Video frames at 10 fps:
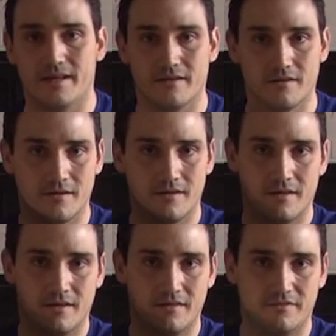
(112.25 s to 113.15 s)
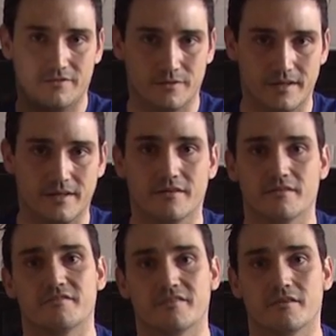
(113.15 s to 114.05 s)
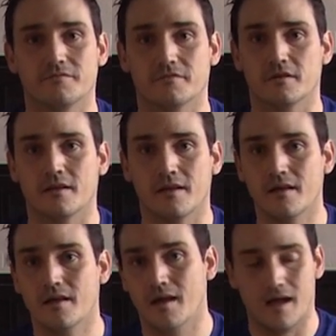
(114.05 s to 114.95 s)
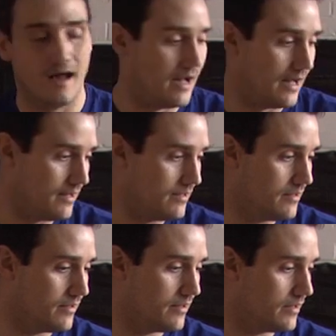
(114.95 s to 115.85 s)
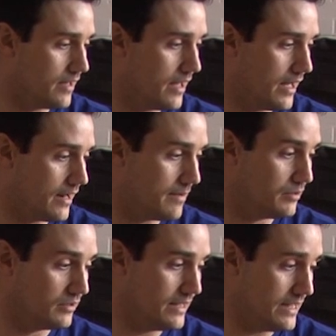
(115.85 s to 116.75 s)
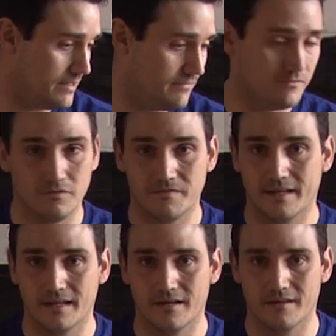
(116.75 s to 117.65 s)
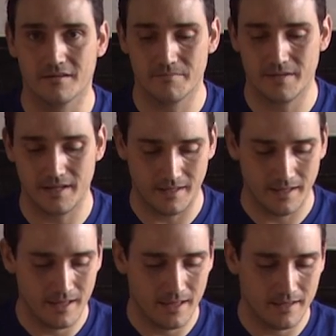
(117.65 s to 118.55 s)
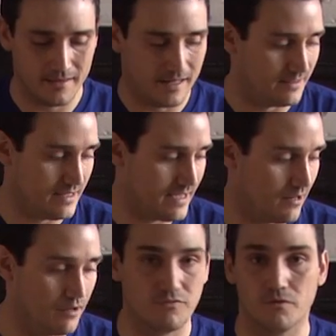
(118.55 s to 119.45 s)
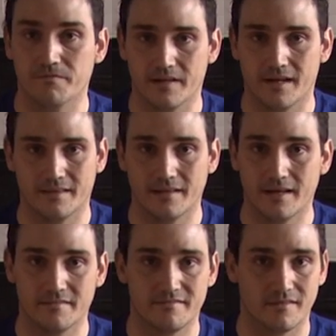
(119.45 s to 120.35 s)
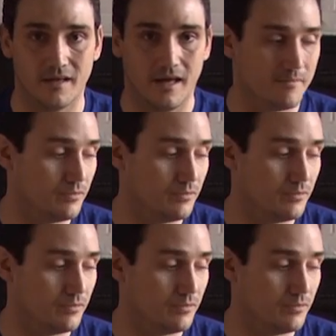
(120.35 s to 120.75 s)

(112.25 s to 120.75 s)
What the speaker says: meter do-it-yourselfer. And I believe, we'll find out here in a minute, that the carriage will fit on this. I